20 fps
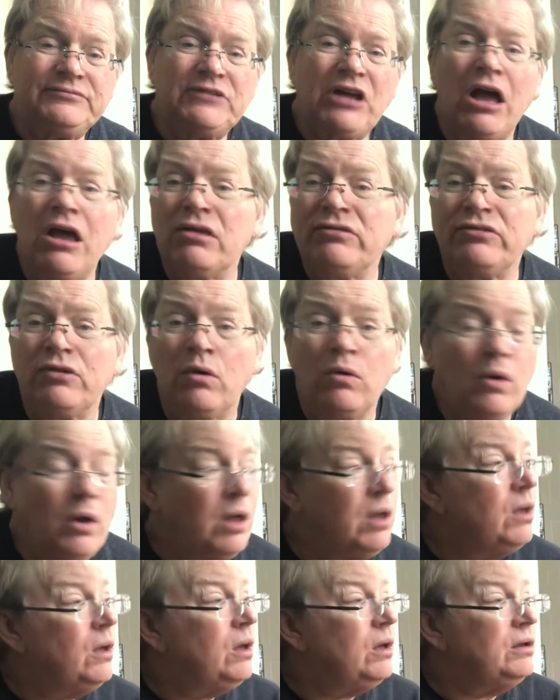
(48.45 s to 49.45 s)
Also,
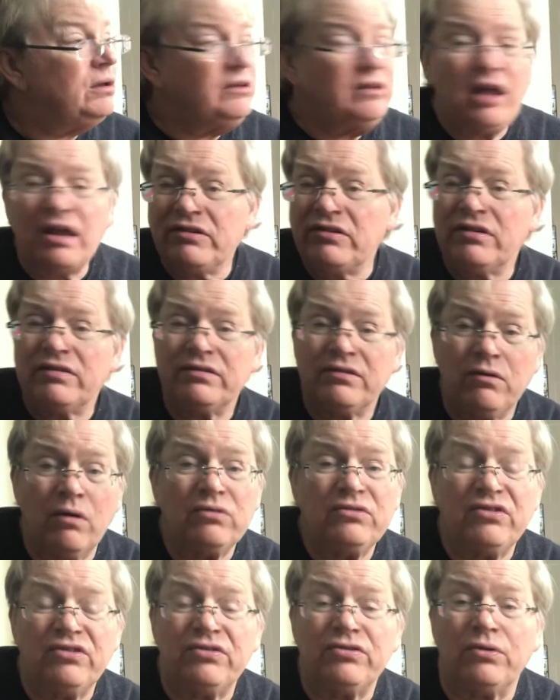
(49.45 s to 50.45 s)
not just
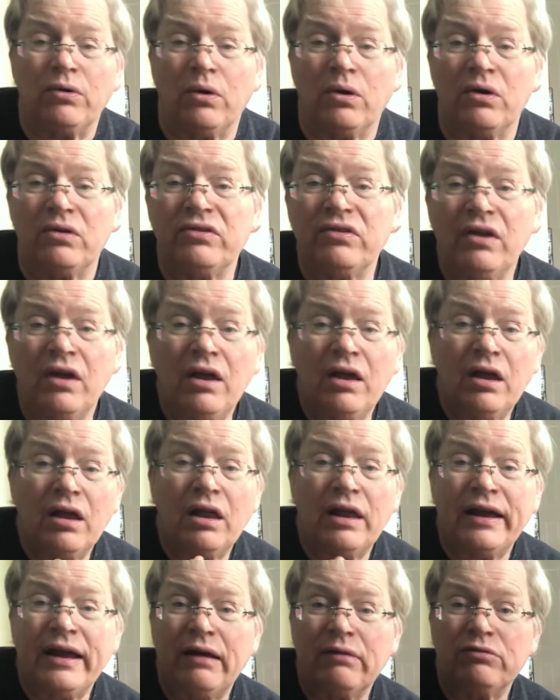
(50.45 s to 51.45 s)
grocery stores.
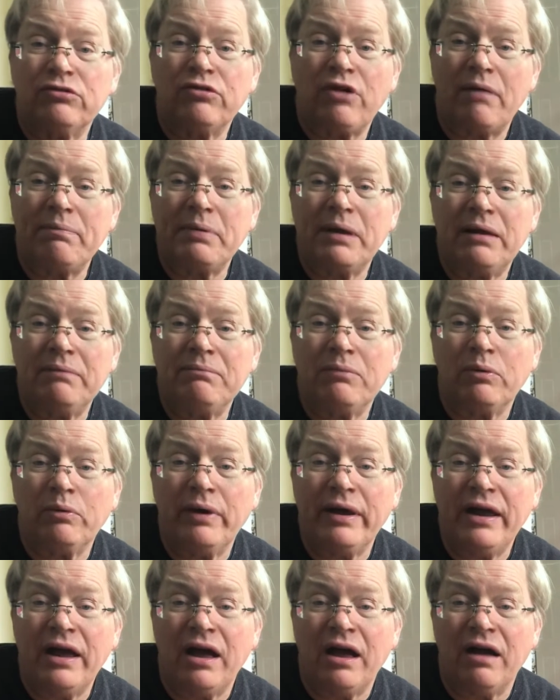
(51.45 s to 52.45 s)
Like I was dropping
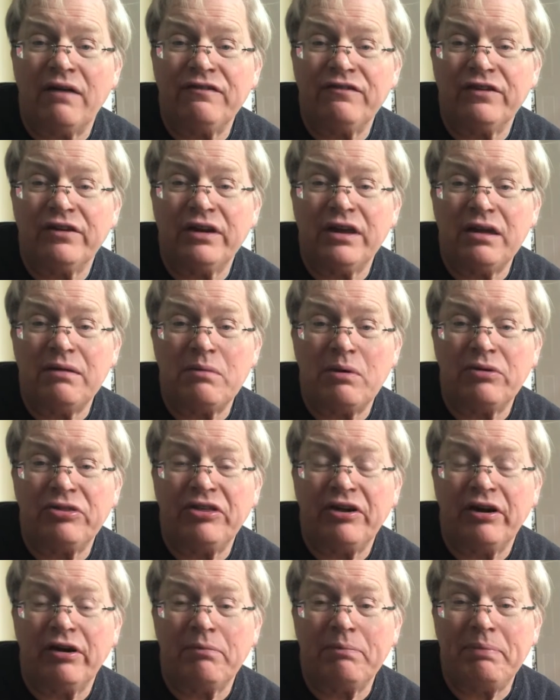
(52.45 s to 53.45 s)
Maria off for
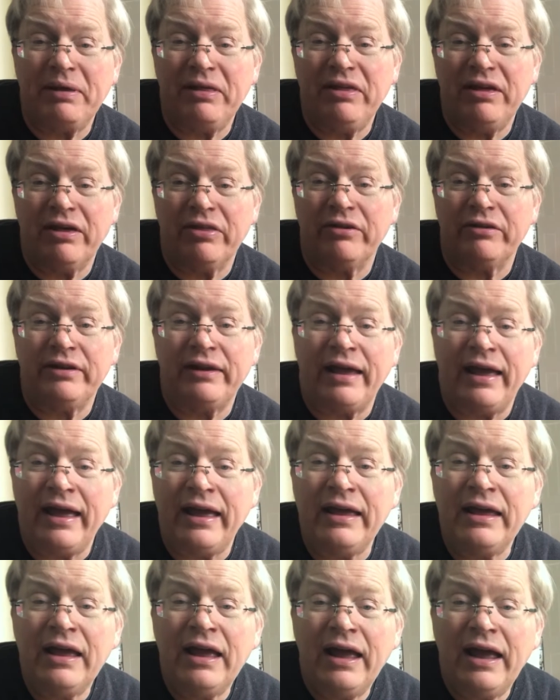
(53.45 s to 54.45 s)
chemotherapy the other
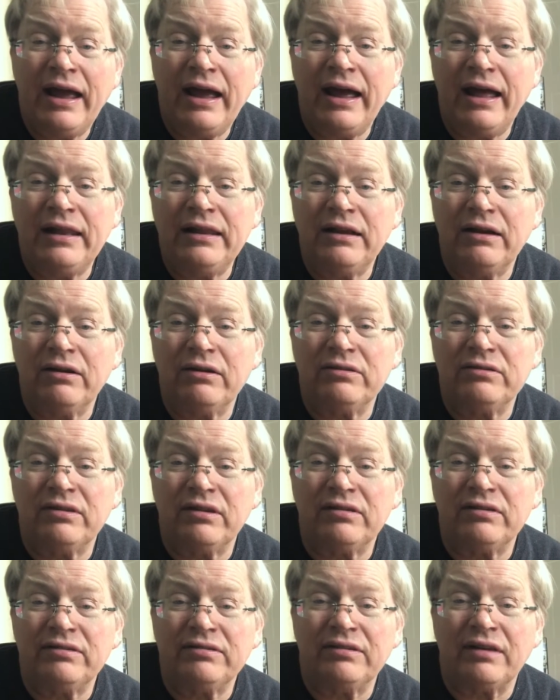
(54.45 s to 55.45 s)
day, and there was
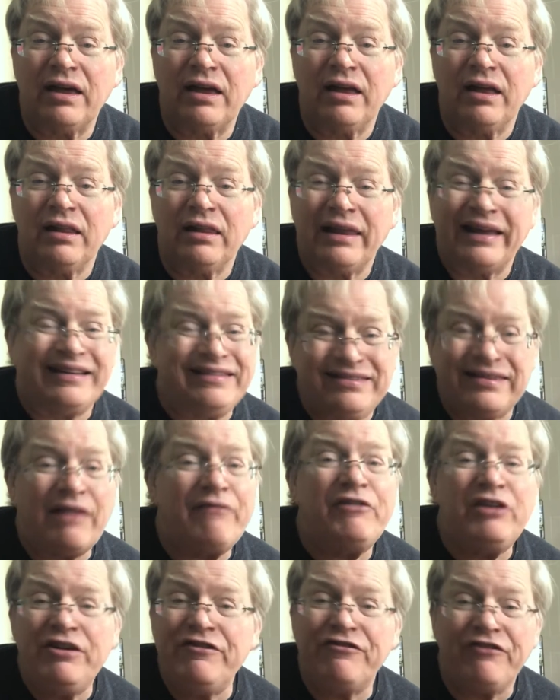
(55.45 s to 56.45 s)
this uh, like
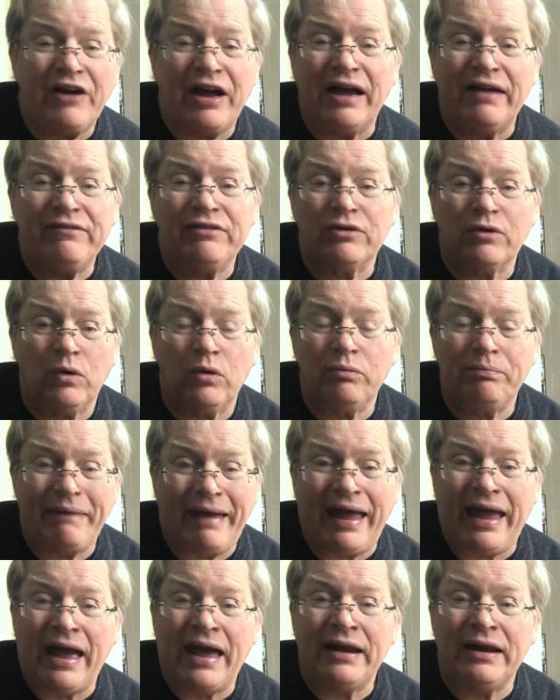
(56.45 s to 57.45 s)
75-year-old
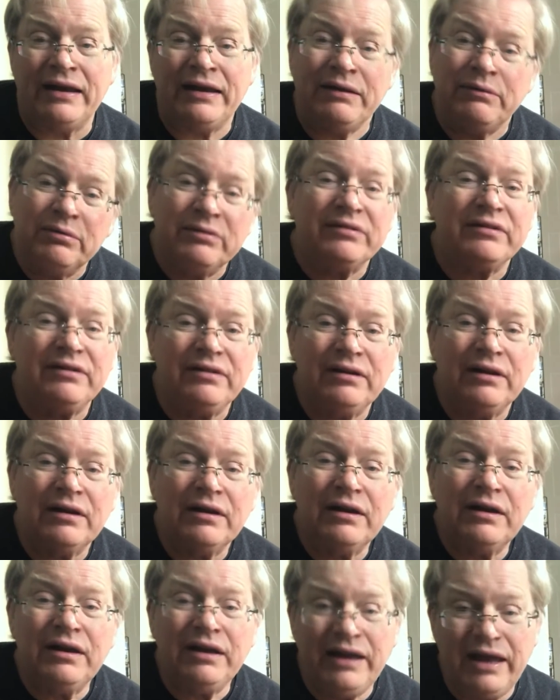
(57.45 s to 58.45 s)
man, and he was
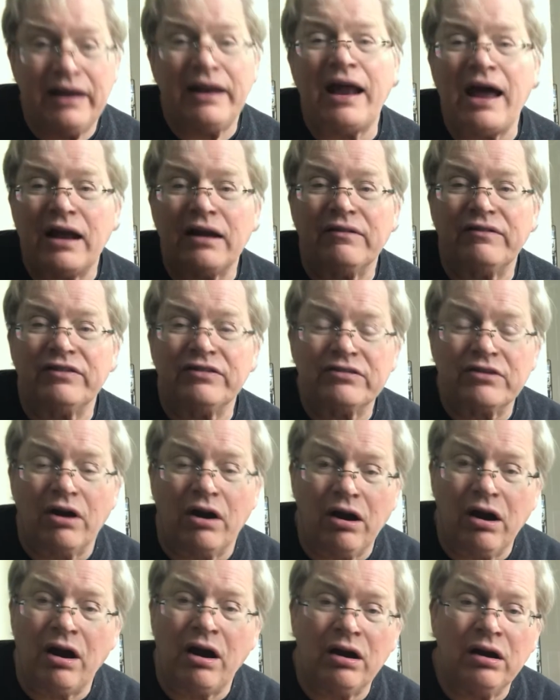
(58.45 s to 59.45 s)
getting out of his
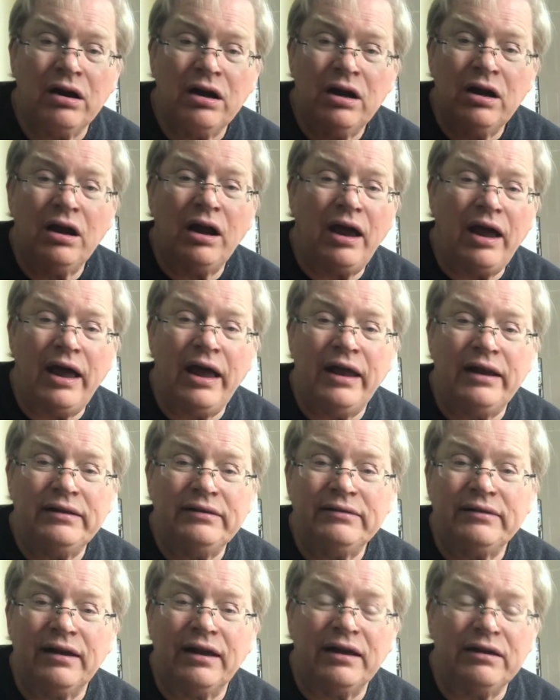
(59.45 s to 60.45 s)
car
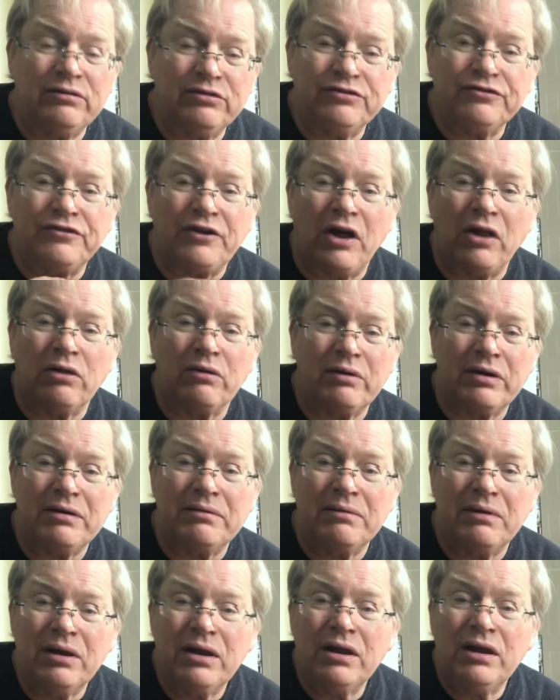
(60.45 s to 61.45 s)
and uh, he's following
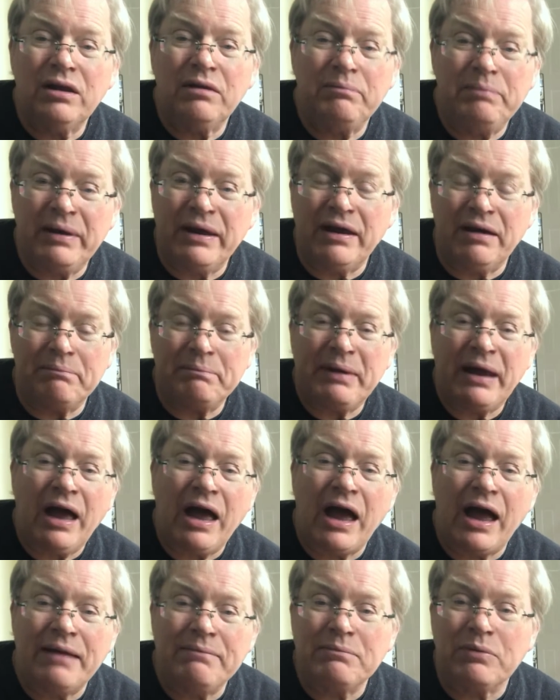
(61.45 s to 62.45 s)
be
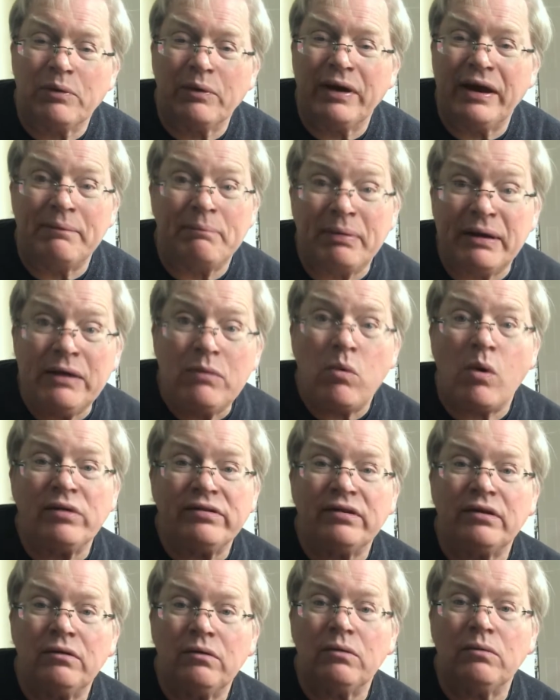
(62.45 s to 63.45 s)
behind Maria, but he
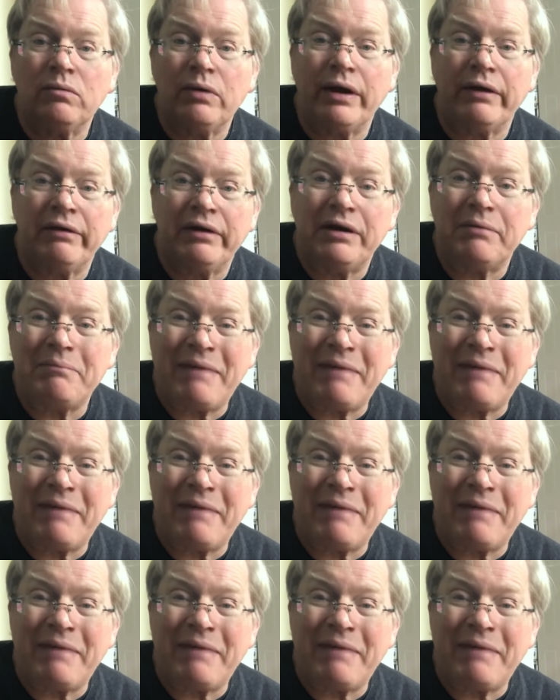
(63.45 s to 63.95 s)
wasn't wearing a